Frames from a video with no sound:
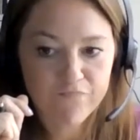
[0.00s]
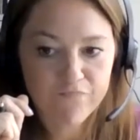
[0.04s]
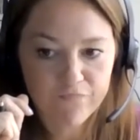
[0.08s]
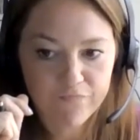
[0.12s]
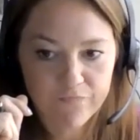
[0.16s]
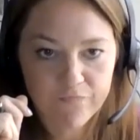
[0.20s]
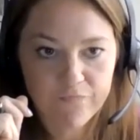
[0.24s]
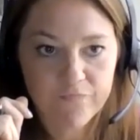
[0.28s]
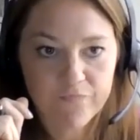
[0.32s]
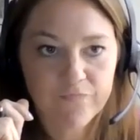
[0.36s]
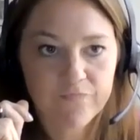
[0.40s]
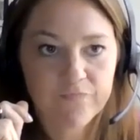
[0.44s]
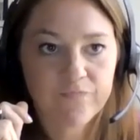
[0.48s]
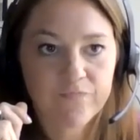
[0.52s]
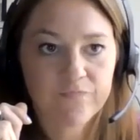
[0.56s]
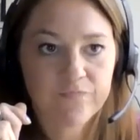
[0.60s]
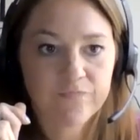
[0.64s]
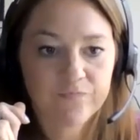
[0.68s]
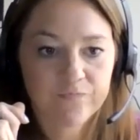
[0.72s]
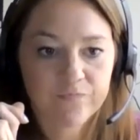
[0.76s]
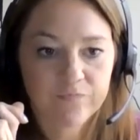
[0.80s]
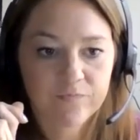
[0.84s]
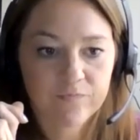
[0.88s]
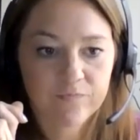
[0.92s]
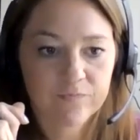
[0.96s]

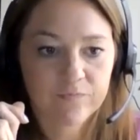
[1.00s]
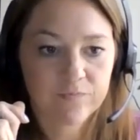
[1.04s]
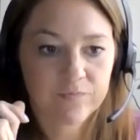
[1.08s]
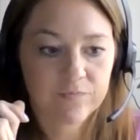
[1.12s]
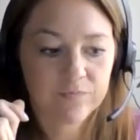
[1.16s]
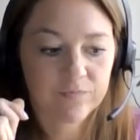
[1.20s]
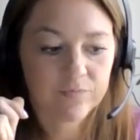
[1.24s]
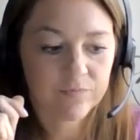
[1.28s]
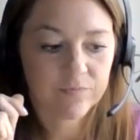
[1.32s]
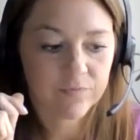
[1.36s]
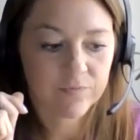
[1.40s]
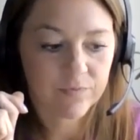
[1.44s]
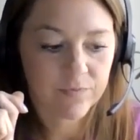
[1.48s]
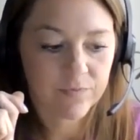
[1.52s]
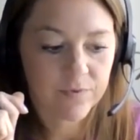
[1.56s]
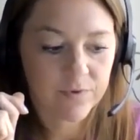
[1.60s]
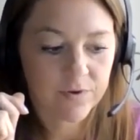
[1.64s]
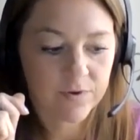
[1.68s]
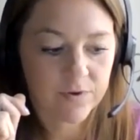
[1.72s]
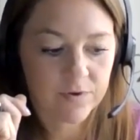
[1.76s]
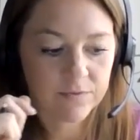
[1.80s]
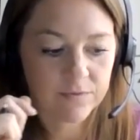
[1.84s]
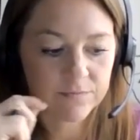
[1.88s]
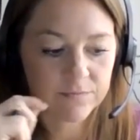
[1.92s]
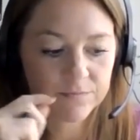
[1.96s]

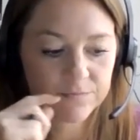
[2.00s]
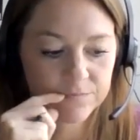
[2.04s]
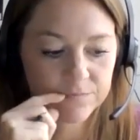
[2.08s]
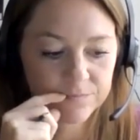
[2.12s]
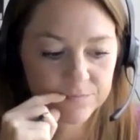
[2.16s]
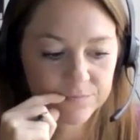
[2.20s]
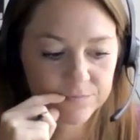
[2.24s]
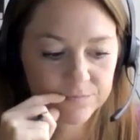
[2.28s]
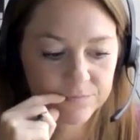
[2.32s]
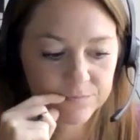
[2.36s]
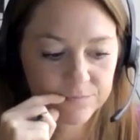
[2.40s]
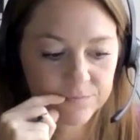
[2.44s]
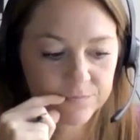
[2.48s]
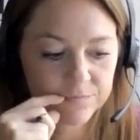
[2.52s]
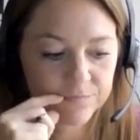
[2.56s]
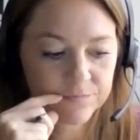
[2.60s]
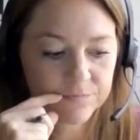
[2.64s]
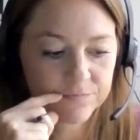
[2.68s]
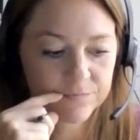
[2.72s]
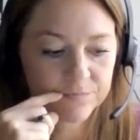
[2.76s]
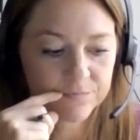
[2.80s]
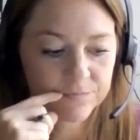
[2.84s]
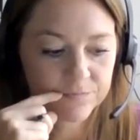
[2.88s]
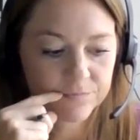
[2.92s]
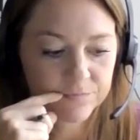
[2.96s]

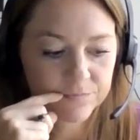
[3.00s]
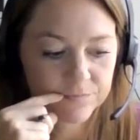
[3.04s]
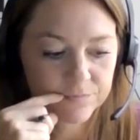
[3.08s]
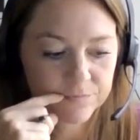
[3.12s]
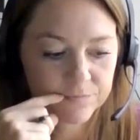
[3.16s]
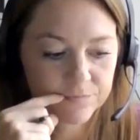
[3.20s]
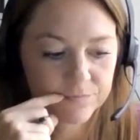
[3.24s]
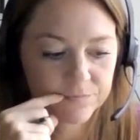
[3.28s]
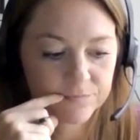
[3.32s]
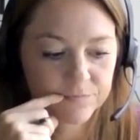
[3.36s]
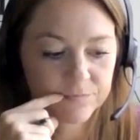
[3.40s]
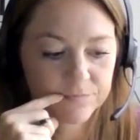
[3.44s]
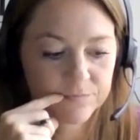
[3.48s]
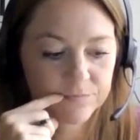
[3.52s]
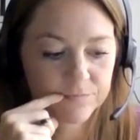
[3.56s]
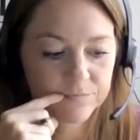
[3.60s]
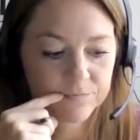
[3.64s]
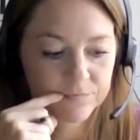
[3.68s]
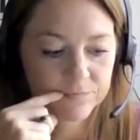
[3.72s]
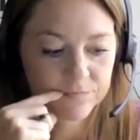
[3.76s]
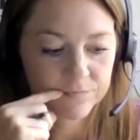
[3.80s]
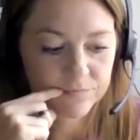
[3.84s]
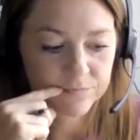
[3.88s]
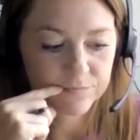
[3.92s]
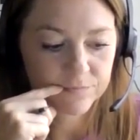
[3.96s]

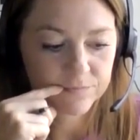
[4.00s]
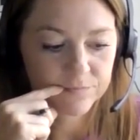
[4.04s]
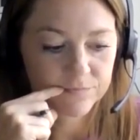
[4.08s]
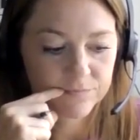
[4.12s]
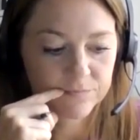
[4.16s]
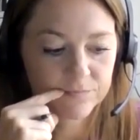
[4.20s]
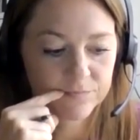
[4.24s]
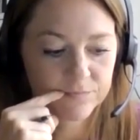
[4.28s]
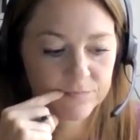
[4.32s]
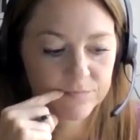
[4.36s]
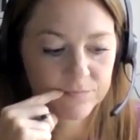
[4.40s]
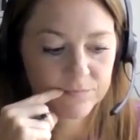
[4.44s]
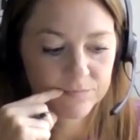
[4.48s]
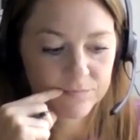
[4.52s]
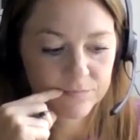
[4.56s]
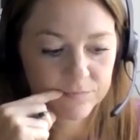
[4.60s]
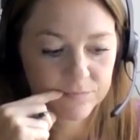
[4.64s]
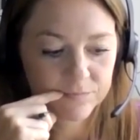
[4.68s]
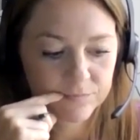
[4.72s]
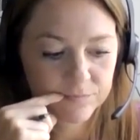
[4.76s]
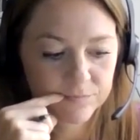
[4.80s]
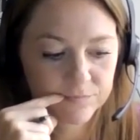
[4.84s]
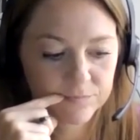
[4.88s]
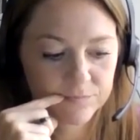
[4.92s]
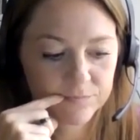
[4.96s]

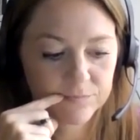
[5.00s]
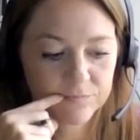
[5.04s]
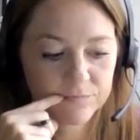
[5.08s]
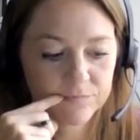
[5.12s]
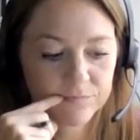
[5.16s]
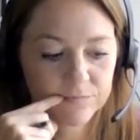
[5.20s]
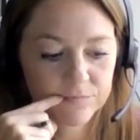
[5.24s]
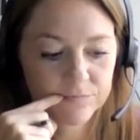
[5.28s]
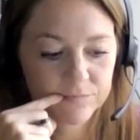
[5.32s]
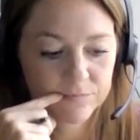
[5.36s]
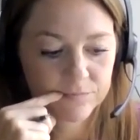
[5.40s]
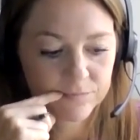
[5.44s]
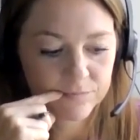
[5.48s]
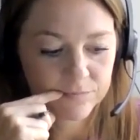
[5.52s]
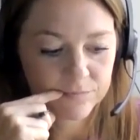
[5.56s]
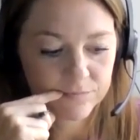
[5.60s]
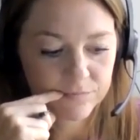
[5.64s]
(silent)